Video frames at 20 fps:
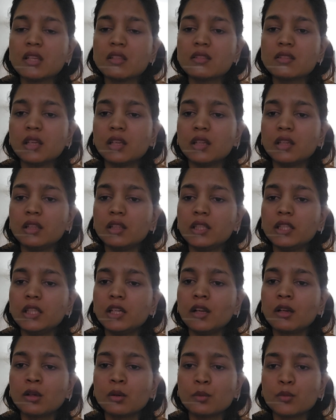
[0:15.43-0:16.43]
Suddenly
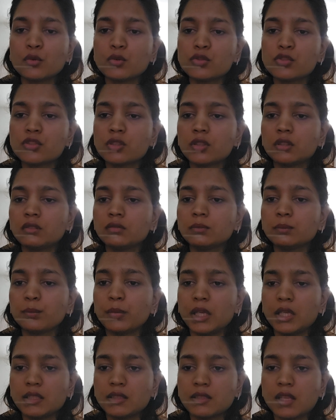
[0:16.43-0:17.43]
a commotion
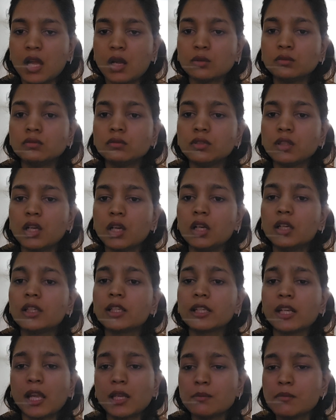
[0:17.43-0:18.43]
breaks out, a
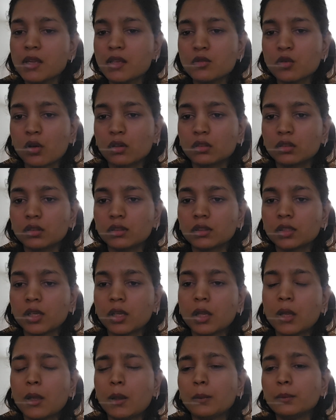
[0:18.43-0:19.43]
crime has occurred,
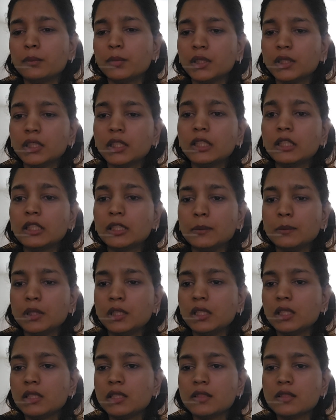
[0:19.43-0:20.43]
but the
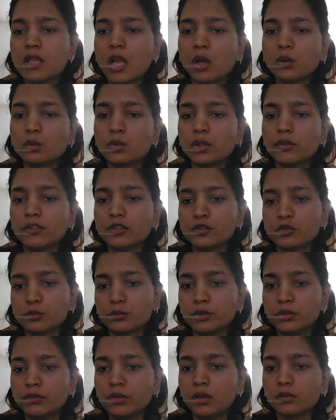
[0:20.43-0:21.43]
criminal is now nowhere to
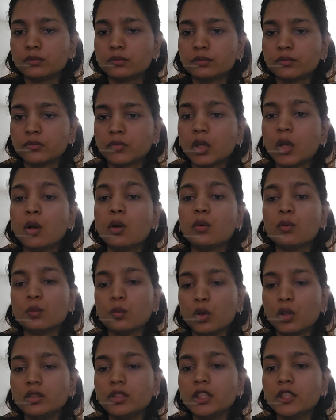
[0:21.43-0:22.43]
be found.
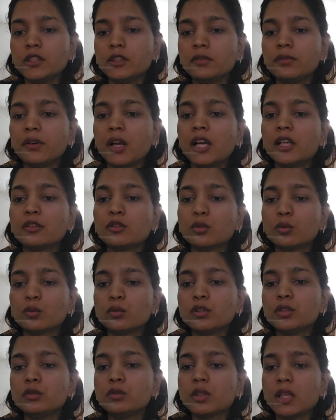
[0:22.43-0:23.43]
What if I
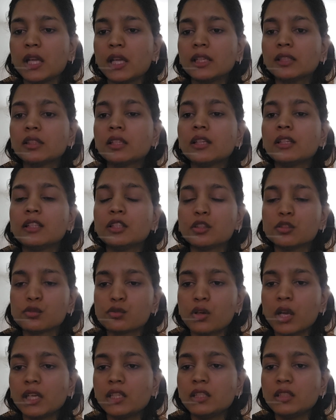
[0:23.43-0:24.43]
told you that a
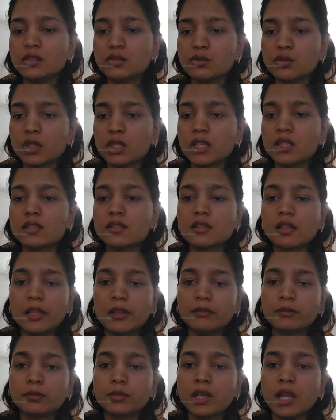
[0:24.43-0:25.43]
tiny trace
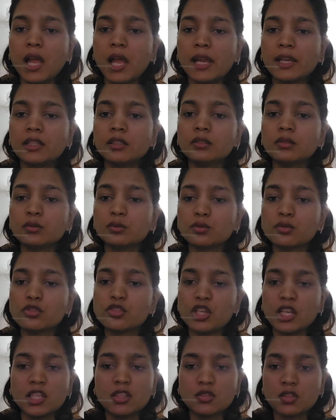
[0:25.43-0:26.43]
left behind could
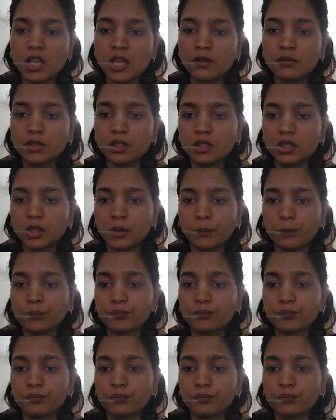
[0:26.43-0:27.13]
change everything?